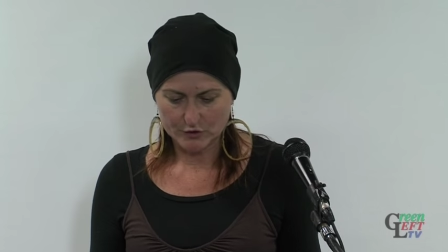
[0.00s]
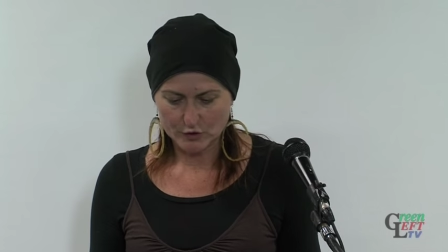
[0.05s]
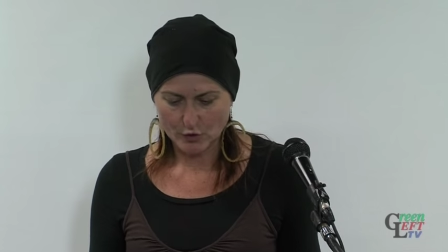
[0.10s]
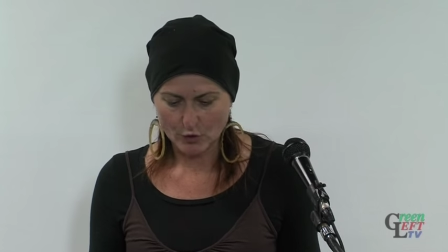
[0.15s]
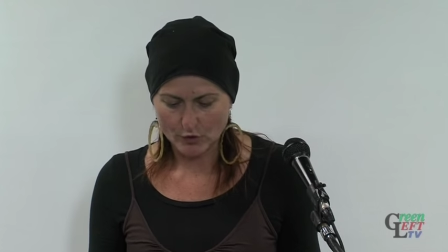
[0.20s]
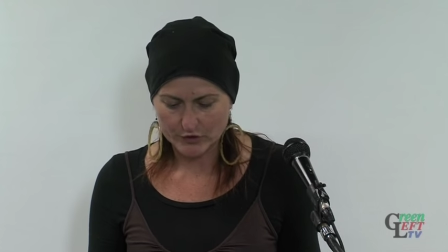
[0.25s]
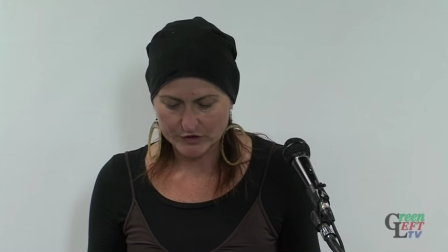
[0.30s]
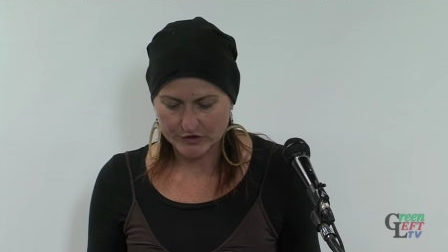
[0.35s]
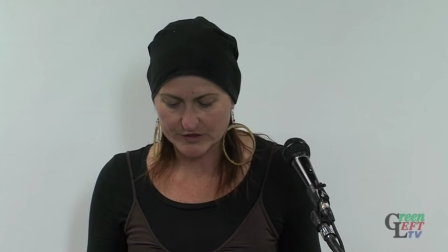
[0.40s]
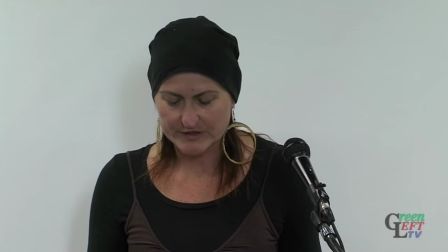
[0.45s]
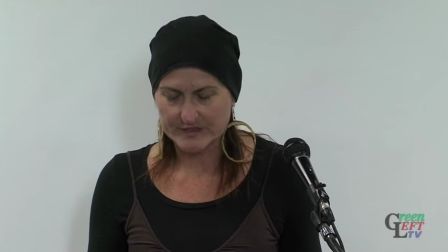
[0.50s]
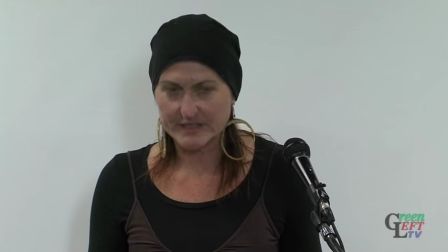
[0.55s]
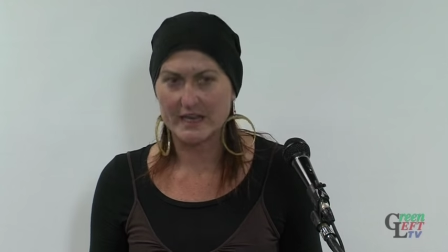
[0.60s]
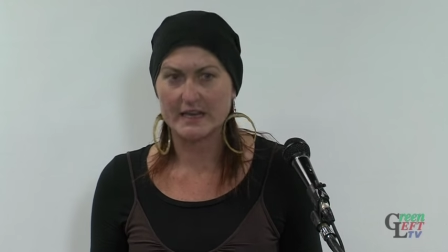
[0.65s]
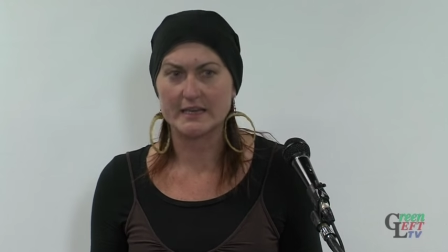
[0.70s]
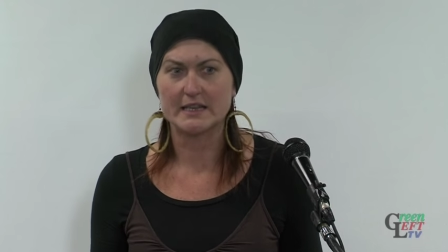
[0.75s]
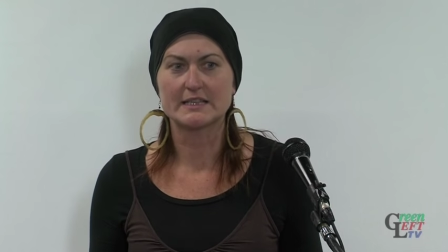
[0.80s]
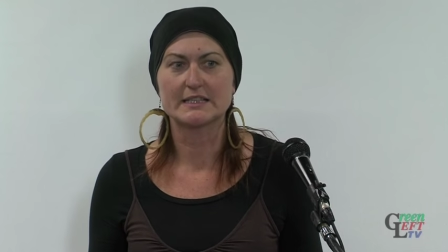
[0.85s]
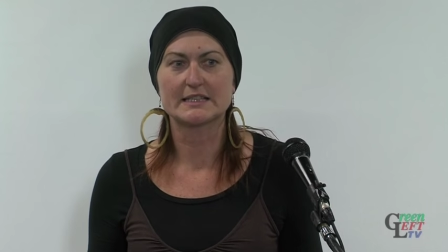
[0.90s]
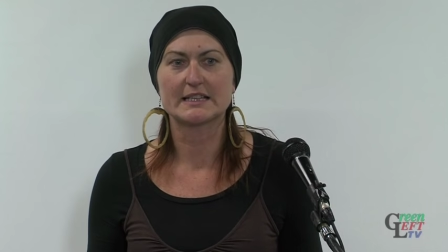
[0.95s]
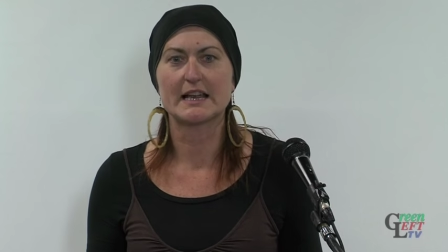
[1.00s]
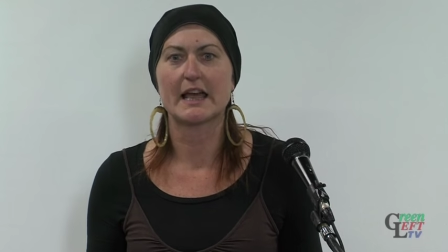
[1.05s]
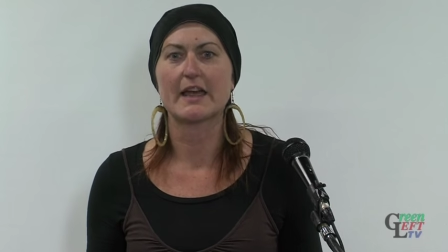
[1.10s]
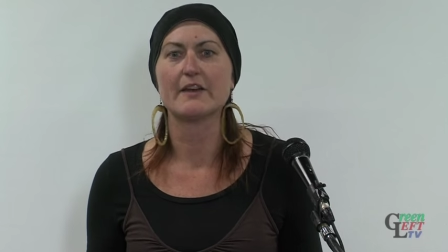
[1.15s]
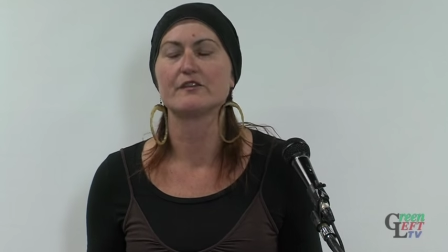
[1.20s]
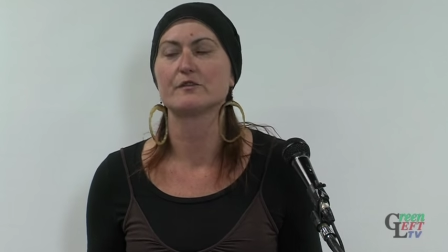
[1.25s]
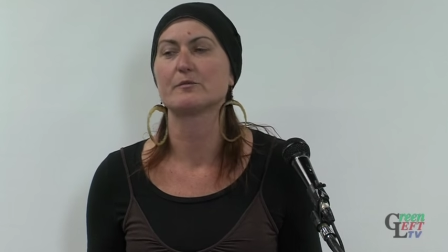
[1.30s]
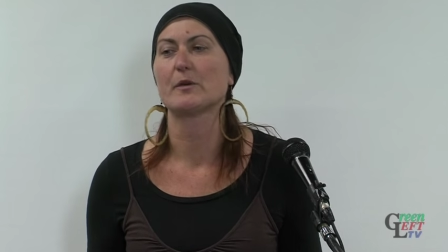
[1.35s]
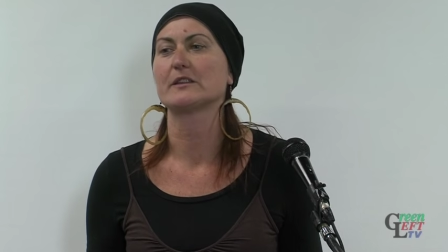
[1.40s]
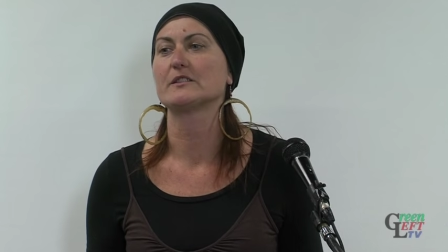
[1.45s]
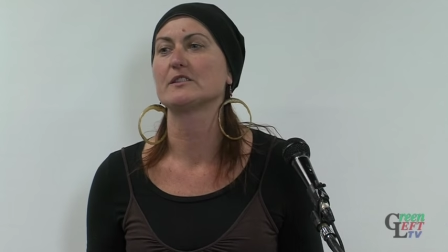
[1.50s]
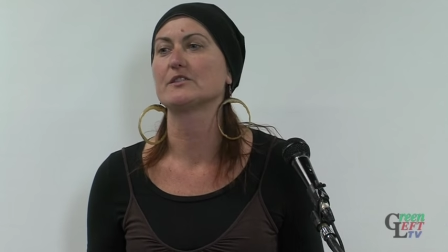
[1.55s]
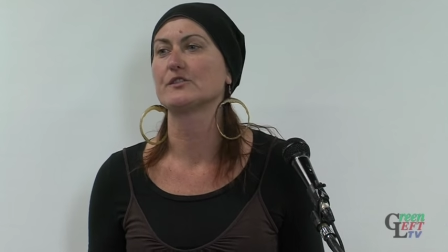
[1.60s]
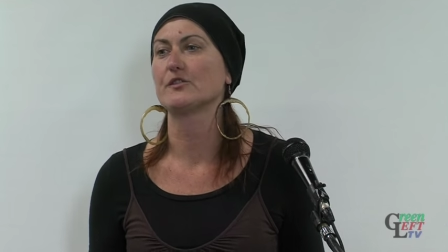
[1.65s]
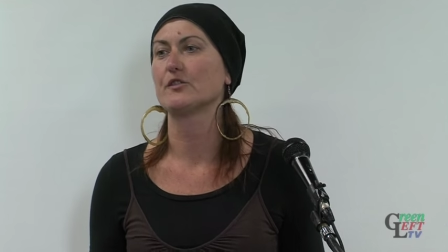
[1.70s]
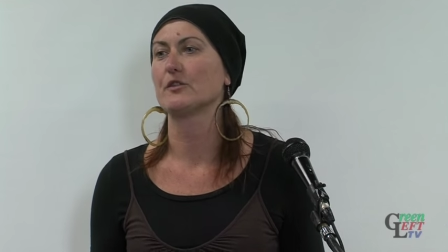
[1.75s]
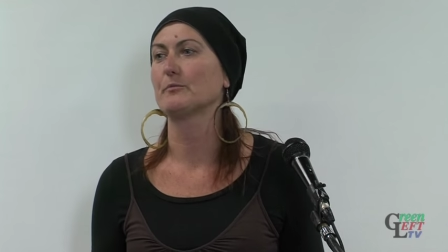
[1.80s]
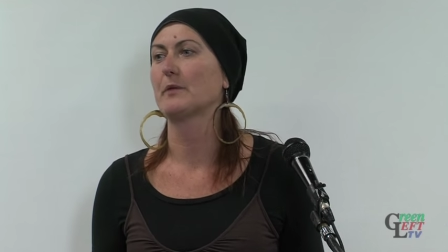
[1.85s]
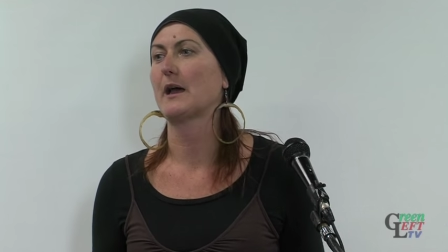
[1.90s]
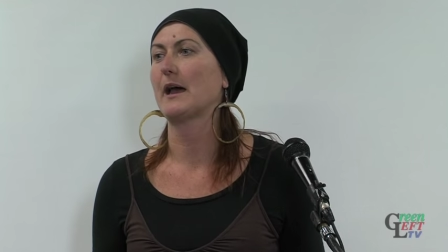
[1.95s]
tortured, and enslaved by the
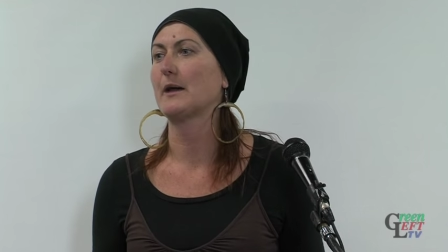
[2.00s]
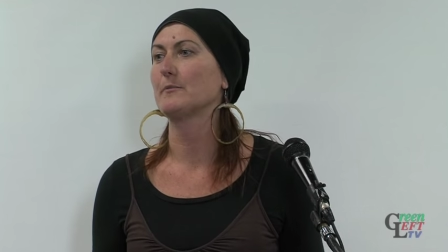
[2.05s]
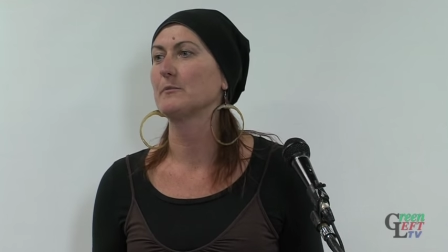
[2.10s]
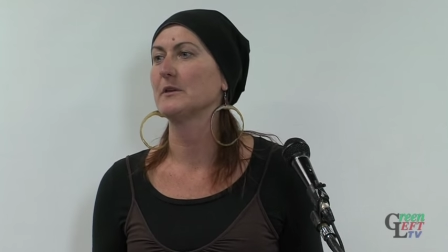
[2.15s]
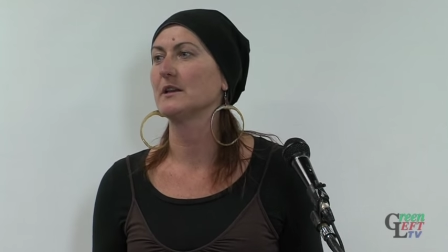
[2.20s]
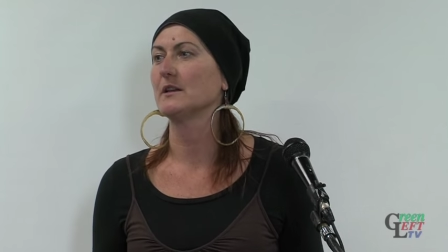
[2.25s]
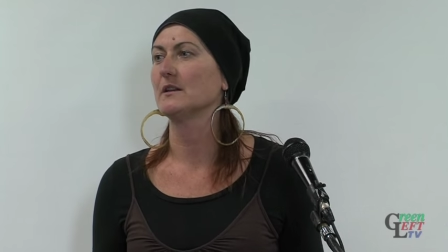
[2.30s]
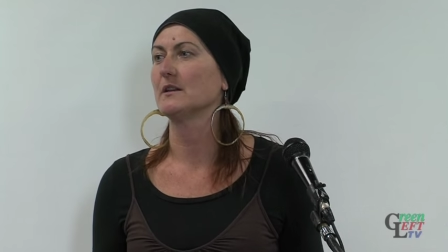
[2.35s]
Serb army.